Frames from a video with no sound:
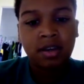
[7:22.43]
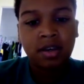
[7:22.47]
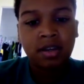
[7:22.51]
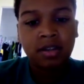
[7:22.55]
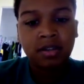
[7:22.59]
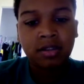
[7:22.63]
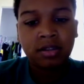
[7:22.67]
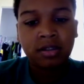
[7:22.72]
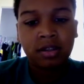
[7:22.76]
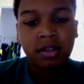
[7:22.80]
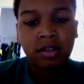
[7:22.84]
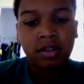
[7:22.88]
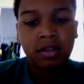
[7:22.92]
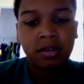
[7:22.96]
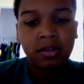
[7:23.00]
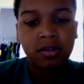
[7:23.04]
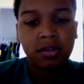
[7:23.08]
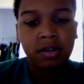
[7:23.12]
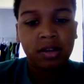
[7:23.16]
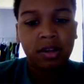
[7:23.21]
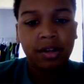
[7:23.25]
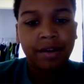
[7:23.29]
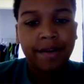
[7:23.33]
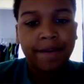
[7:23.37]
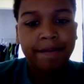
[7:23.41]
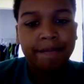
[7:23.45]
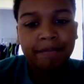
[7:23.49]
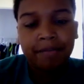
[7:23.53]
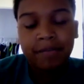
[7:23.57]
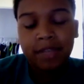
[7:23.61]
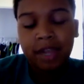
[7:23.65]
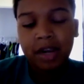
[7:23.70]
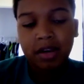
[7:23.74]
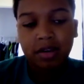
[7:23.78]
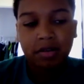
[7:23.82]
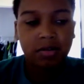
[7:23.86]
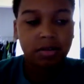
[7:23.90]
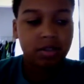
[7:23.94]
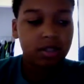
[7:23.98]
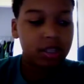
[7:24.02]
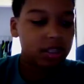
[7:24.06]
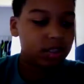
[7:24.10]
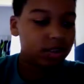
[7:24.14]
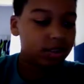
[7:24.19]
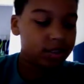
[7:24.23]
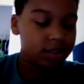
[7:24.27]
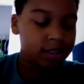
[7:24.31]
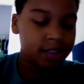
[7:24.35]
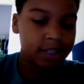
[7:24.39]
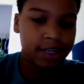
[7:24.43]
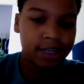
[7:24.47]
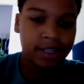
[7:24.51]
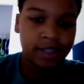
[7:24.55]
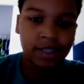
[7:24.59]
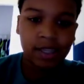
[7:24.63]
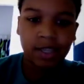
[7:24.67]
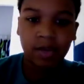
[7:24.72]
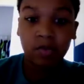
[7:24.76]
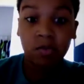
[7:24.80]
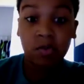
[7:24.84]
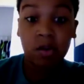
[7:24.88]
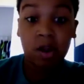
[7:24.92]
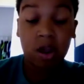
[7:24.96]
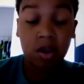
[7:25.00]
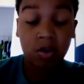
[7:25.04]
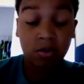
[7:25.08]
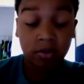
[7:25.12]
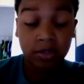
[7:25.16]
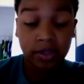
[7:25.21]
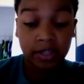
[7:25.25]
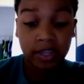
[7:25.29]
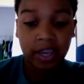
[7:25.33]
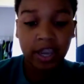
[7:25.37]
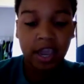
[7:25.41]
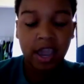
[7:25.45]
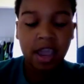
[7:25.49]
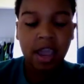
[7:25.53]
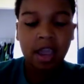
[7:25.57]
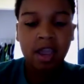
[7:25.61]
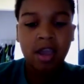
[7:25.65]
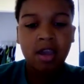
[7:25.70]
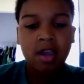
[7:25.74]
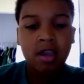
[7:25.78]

So I don't think there's anything wrong with that,